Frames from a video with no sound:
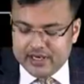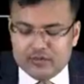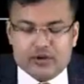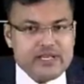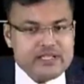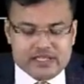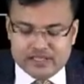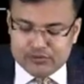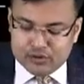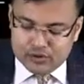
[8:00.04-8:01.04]
mnemonic is
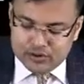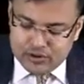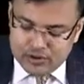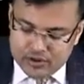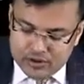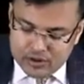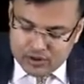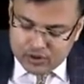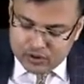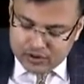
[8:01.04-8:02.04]
LISBO.
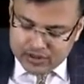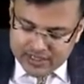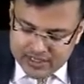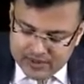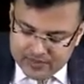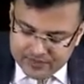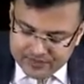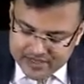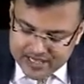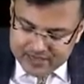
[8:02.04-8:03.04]
Low grade,
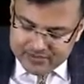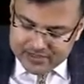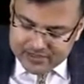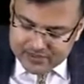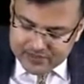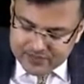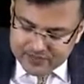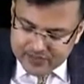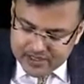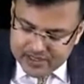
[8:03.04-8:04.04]
L means
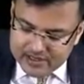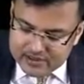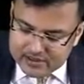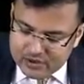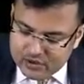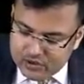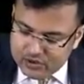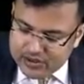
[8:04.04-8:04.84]
it is low